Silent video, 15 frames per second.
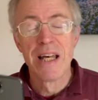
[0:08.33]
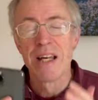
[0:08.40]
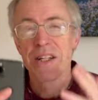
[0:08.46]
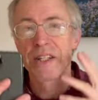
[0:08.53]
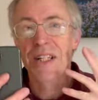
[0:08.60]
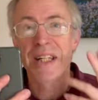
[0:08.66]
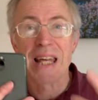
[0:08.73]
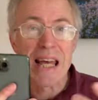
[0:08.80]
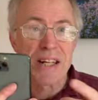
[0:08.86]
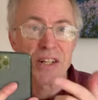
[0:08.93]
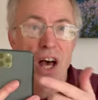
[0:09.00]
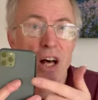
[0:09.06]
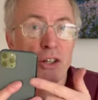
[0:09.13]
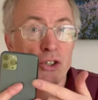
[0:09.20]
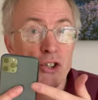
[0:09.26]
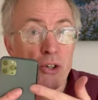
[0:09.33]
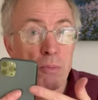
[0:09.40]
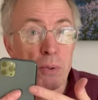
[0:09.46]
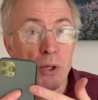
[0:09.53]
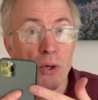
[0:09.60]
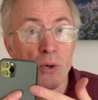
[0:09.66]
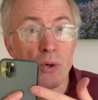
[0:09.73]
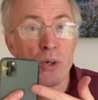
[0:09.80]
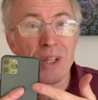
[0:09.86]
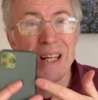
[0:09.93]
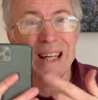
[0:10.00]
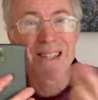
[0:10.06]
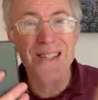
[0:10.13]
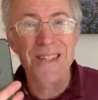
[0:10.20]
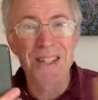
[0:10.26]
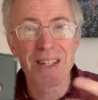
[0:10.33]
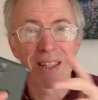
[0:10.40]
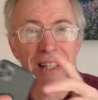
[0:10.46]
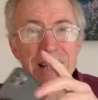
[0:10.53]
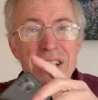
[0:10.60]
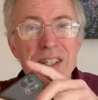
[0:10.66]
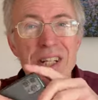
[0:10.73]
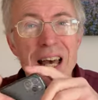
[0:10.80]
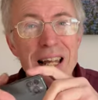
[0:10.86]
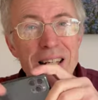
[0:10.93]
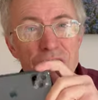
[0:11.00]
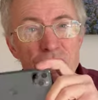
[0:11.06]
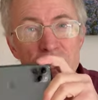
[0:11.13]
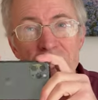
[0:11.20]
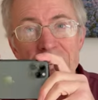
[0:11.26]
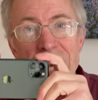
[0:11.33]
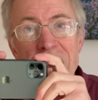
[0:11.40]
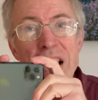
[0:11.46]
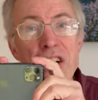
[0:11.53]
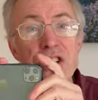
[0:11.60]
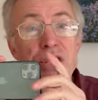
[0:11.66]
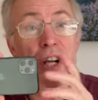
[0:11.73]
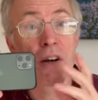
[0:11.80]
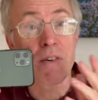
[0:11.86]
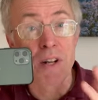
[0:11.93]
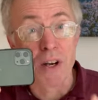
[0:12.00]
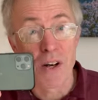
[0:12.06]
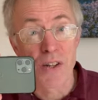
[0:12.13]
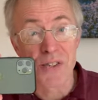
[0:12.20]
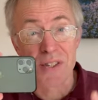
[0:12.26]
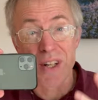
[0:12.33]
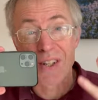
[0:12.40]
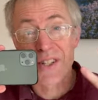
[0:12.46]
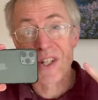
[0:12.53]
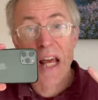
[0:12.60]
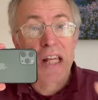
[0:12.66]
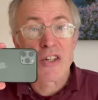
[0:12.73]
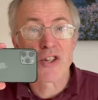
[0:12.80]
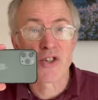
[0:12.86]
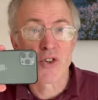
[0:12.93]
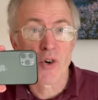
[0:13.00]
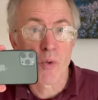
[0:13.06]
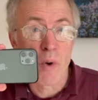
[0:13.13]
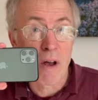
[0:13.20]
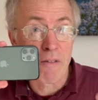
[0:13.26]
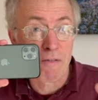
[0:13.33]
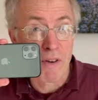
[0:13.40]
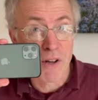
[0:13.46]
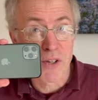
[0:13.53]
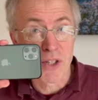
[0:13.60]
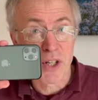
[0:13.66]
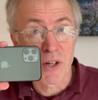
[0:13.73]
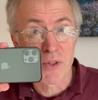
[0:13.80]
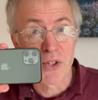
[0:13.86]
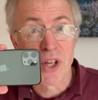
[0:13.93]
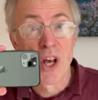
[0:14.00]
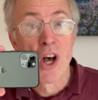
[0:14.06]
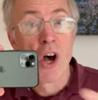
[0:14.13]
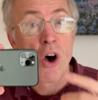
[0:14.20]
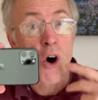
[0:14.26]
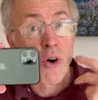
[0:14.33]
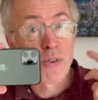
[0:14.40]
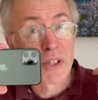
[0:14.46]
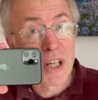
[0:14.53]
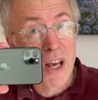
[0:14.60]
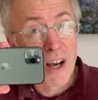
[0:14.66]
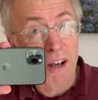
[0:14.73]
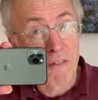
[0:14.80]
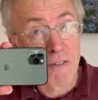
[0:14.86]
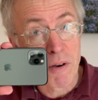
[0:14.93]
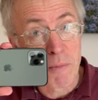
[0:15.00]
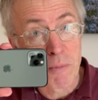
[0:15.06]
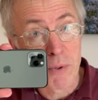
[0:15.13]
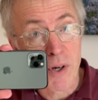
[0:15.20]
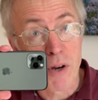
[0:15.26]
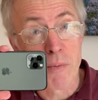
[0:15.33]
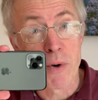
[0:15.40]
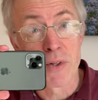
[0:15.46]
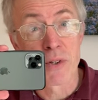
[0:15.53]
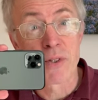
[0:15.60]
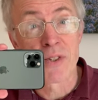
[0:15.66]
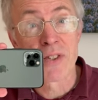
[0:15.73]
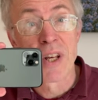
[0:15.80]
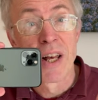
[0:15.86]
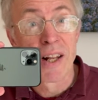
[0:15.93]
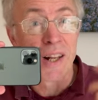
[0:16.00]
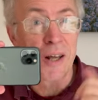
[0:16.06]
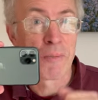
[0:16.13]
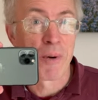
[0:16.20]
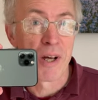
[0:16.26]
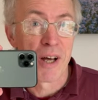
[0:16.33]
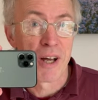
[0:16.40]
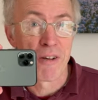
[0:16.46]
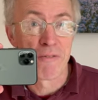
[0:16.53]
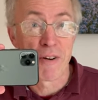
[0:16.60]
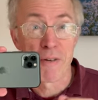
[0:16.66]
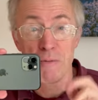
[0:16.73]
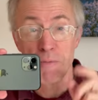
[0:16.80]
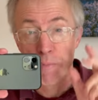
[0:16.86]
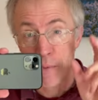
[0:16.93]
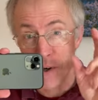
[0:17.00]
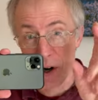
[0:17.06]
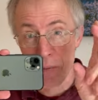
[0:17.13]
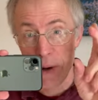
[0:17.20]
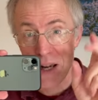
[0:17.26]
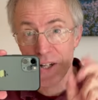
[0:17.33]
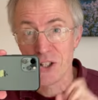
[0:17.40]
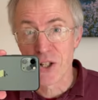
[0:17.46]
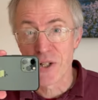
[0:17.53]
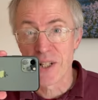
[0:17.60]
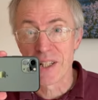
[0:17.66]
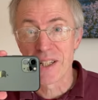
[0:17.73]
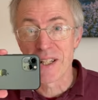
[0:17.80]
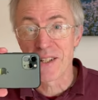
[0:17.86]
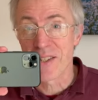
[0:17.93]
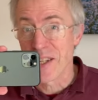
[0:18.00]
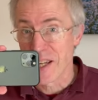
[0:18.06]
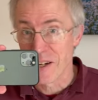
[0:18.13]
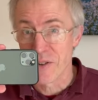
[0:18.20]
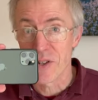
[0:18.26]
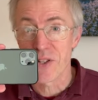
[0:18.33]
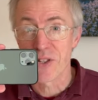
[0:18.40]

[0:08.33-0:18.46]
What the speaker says: To get ultra pure yet still intelligently HDR enhanced and texture aware photos on the iPhone Pro models, like my iPhone Pro Max shooting this, here are the